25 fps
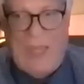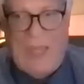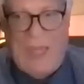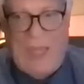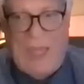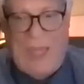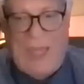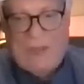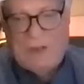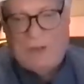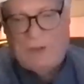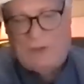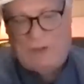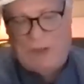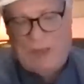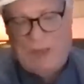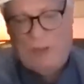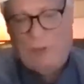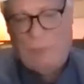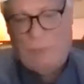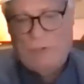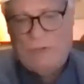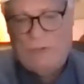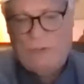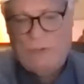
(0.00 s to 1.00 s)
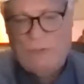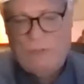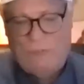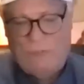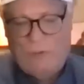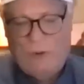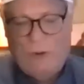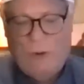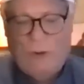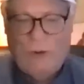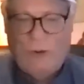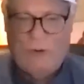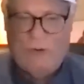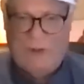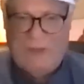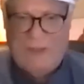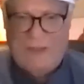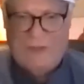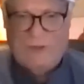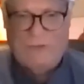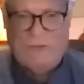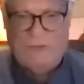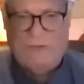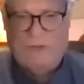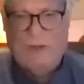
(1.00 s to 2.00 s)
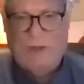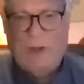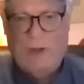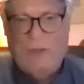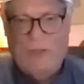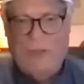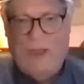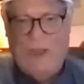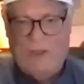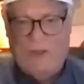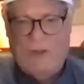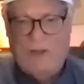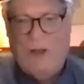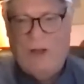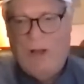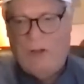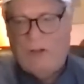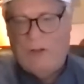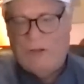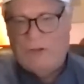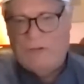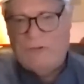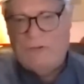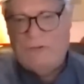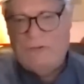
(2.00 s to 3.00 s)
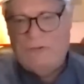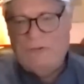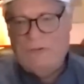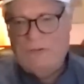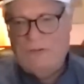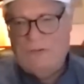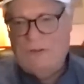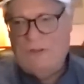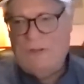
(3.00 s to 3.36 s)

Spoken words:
And take what you've learned and share that knowledge.